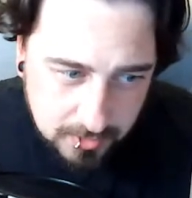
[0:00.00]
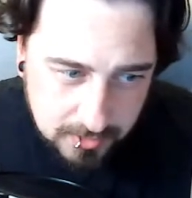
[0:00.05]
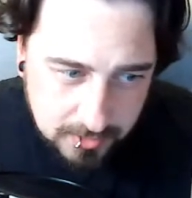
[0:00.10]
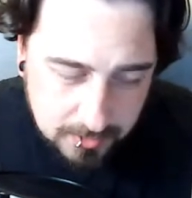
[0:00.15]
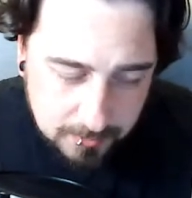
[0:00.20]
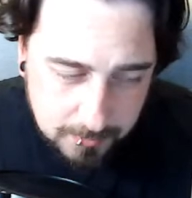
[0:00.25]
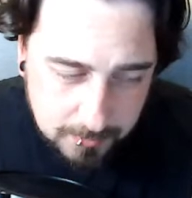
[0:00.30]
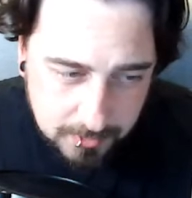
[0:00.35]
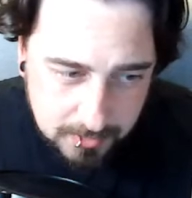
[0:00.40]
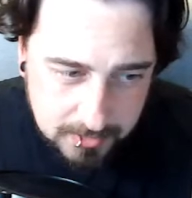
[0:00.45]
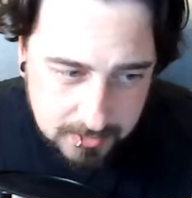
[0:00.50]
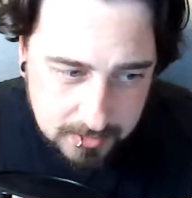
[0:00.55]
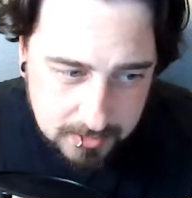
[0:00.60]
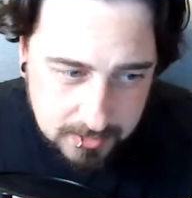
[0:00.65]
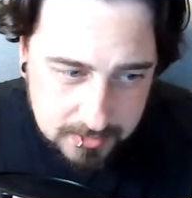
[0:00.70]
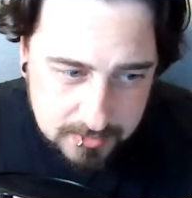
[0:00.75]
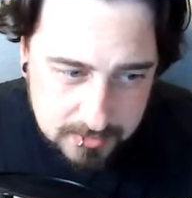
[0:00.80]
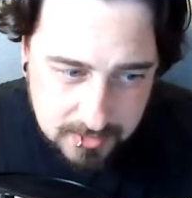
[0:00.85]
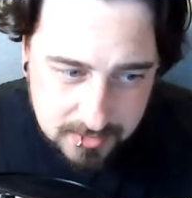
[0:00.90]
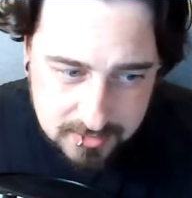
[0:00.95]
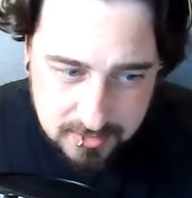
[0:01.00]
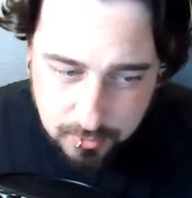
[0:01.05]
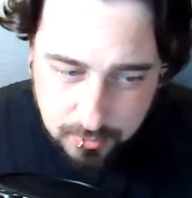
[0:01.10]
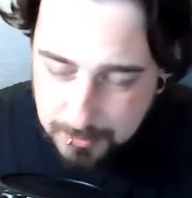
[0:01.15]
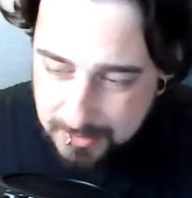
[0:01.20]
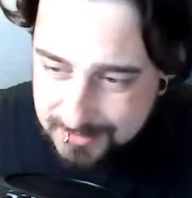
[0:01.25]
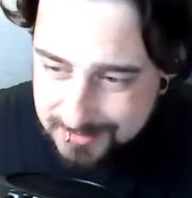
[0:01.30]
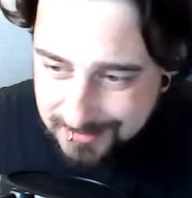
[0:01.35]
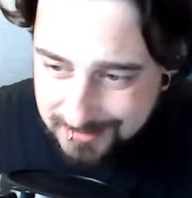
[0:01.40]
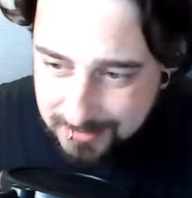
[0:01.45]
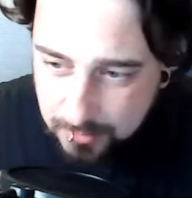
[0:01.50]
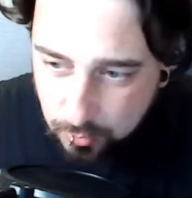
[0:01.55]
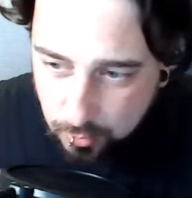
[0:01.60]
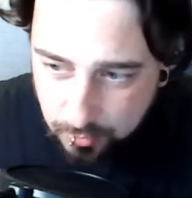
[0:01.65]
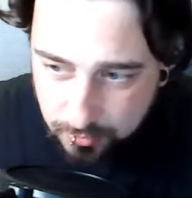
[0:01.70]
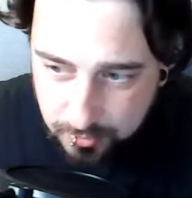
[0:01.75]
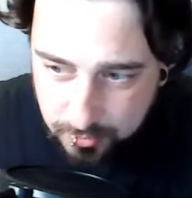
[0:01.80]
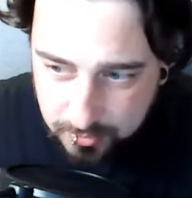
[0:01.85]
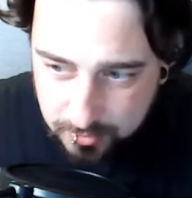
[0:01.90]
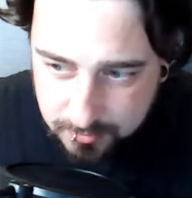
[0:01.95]
I'm a international best-selling
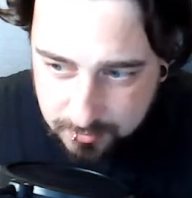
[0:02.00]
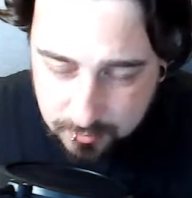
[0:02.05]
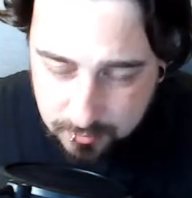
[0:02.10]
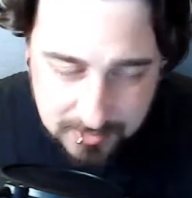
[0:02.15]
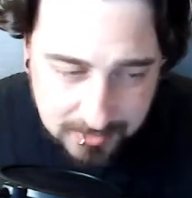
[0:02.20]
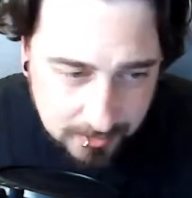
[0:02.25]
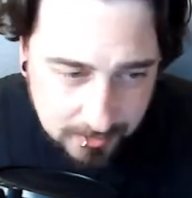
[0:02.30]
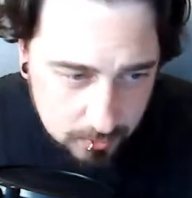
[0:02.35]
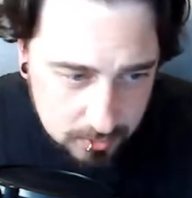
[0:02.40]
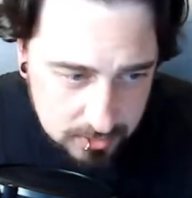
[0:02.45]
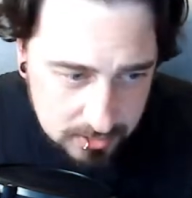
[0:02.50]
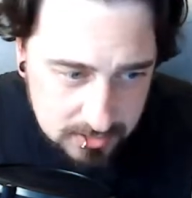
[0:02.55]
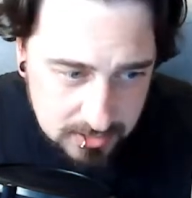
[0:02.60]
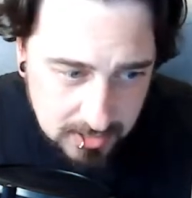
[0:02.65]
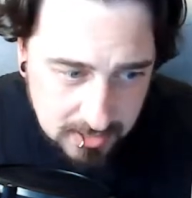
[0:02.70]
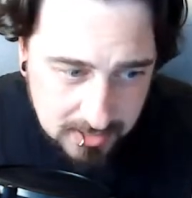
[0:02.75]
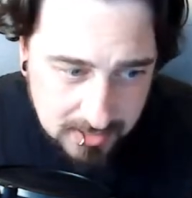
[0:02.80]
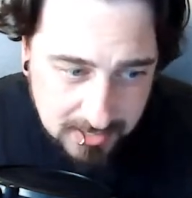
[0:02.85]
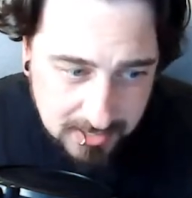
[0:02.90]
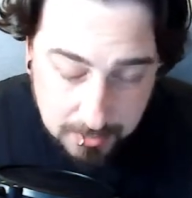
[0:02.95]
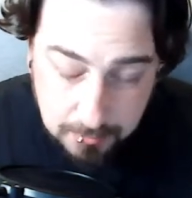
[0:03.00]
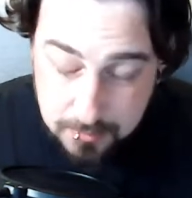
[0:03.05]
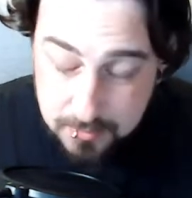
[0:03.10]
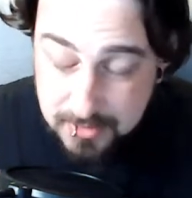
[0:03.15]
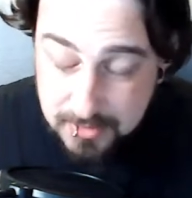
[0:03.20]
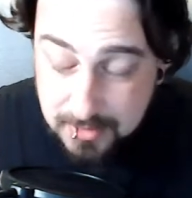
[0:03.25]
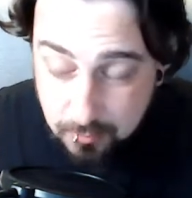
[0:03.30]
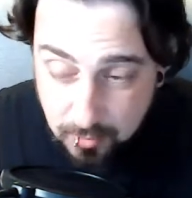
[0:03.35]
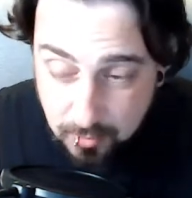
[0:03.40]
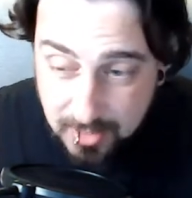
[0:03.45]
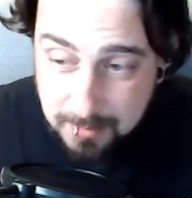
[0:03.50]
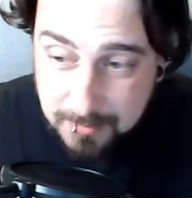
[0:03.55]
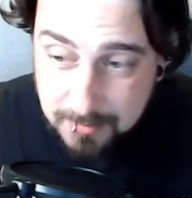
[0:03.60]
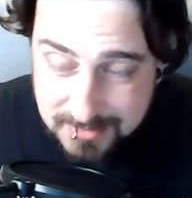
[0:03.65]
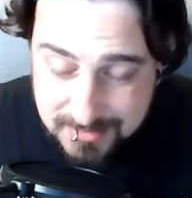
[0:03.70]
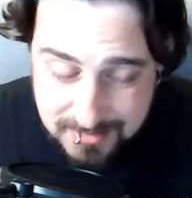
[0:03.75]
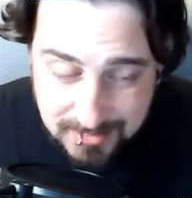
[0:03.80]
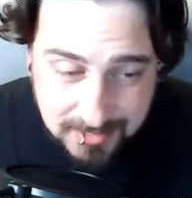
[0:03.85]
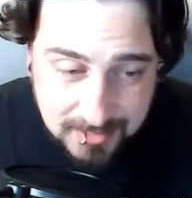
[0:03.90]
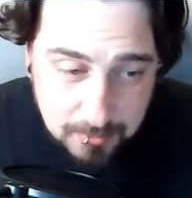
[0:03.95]
author in three languages, and I'm writing my
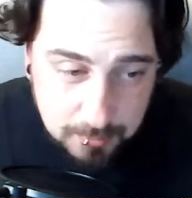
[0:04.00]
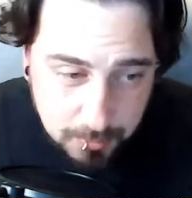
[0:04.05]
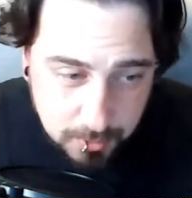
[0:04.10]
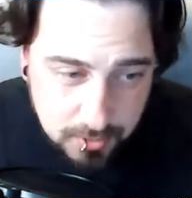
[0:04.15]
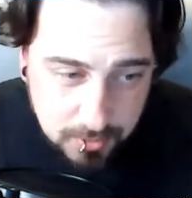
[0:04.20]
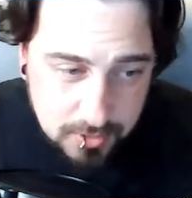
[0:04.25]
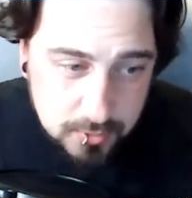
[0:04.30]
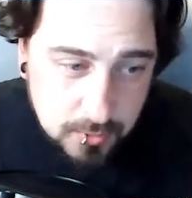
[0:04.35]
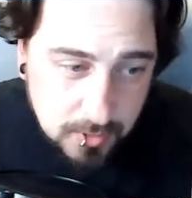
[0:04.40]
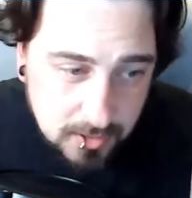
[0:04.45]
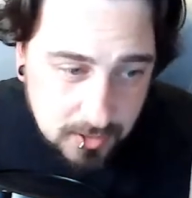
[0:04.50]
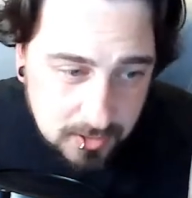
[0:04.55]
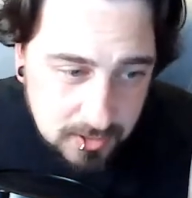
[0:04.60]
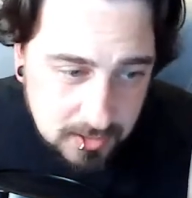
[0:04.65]
second book as well.